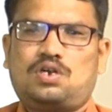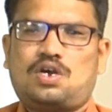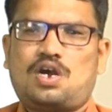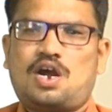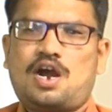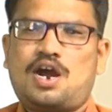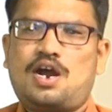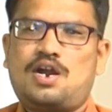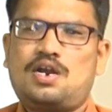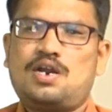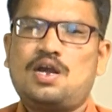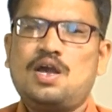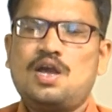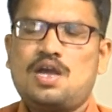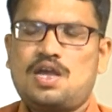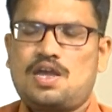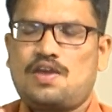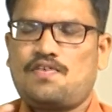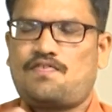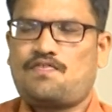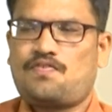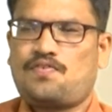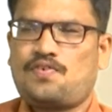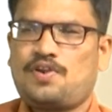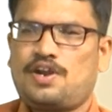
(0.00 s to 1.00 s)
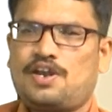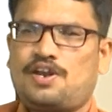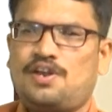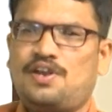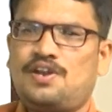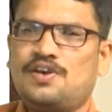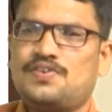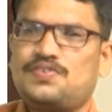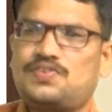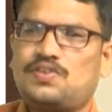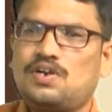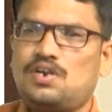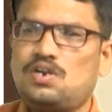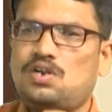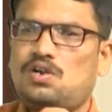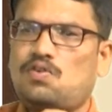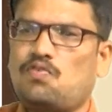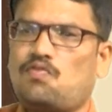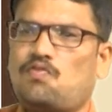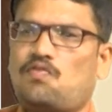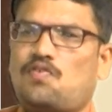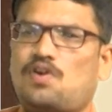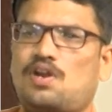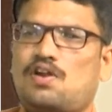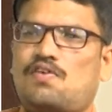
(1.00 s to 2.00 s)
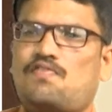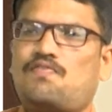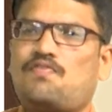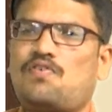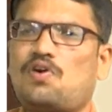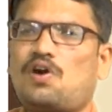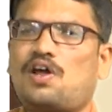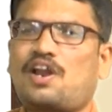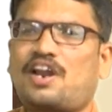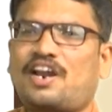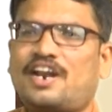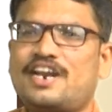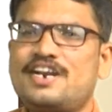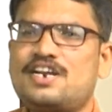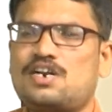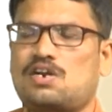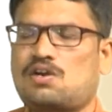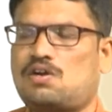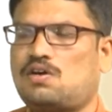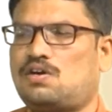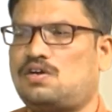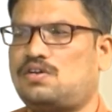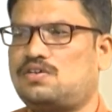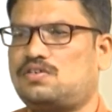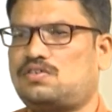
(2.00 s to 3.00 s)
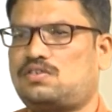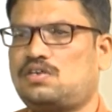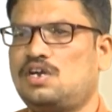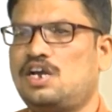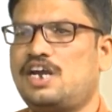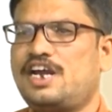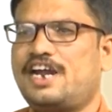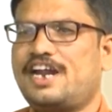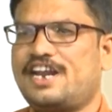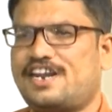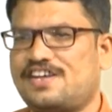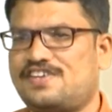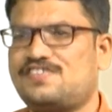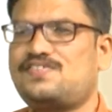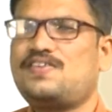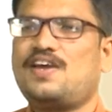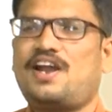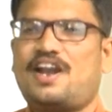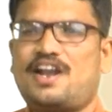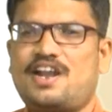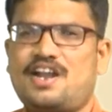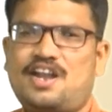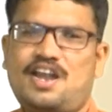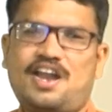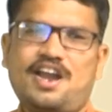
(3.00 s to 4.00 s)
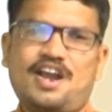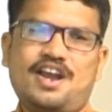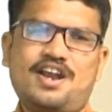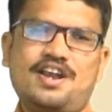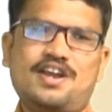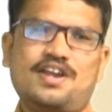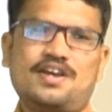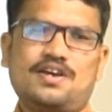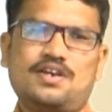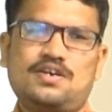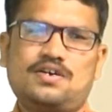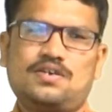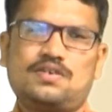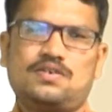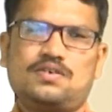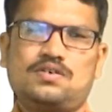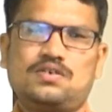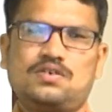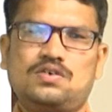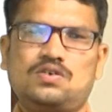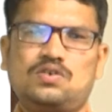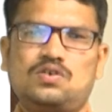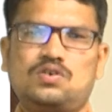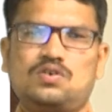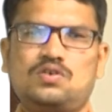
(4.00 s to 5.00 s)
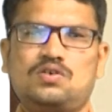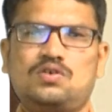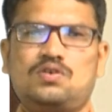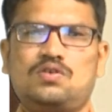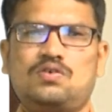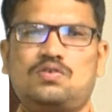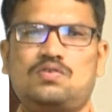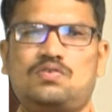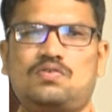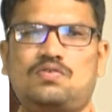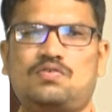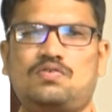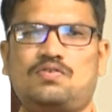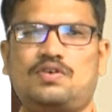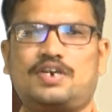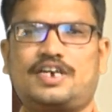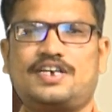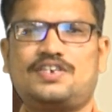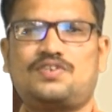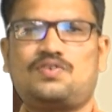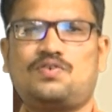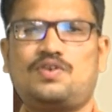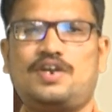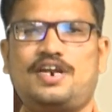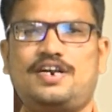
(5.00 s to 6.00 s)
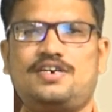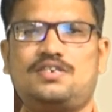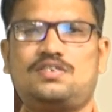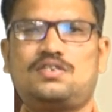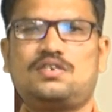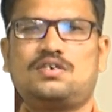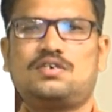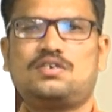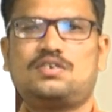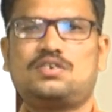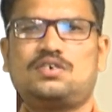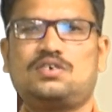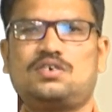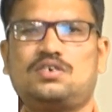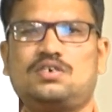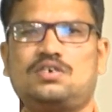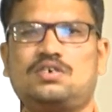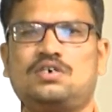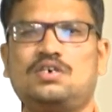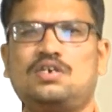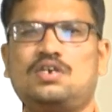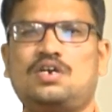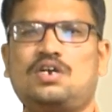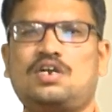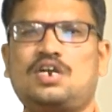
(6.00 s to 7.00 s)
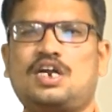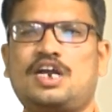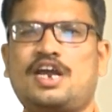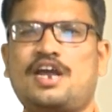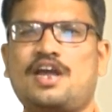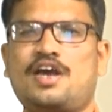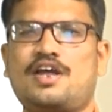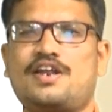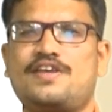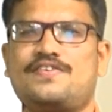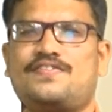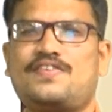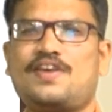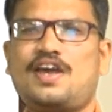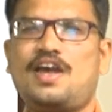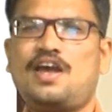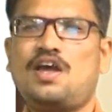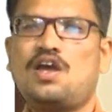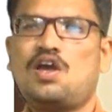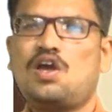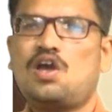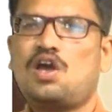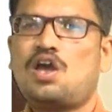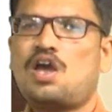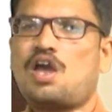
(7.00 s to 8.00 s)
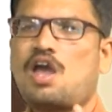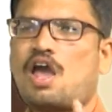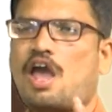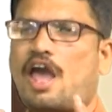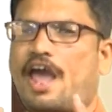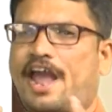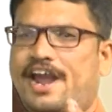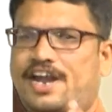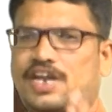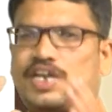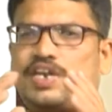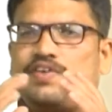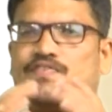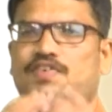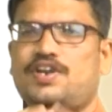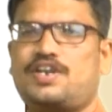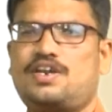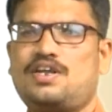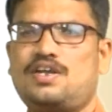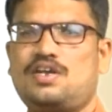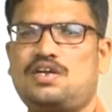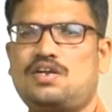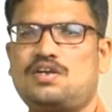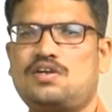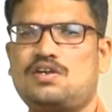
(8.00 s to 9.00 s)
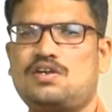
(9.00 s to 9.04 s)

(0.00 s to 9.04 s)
and if it does not work for right cause, it is dead. Okay, students, here is a activity.